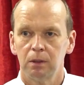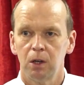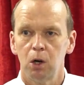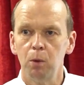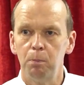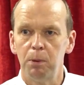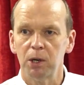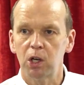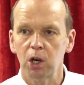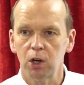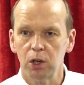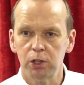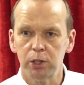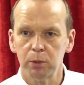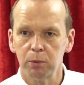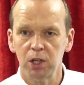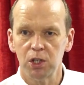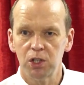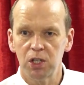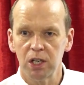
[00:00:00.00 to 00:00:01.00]
Oh, but God's
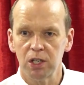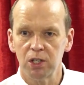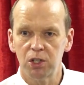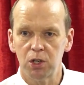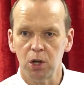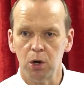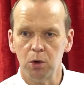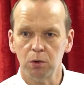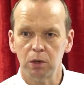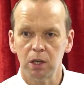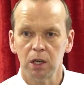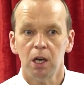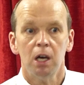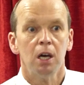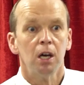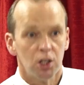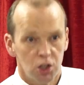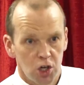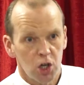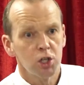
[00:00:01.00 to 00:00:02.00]
word says don't.
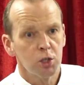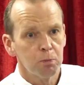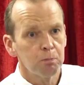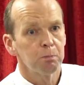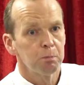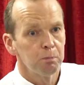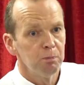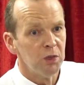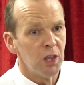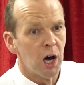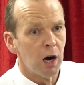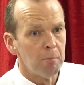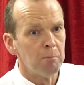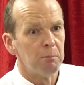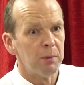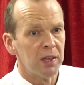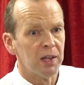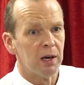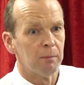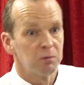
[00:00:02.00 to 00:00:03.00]
Just
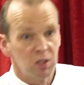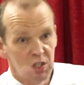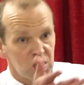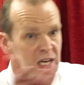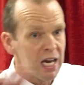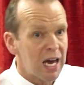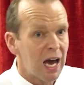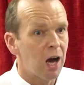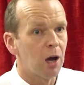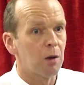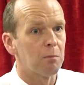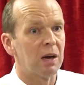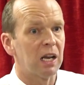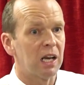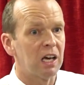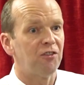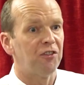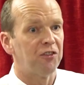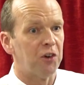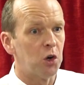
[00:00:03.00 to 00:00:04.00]
number them. See how
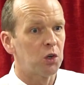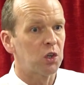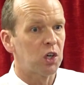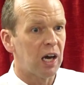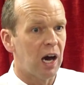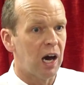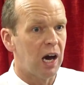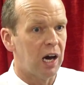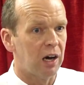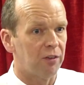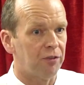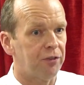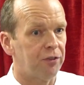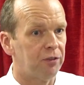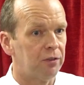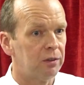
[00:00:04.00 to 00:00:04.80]
many folk you have.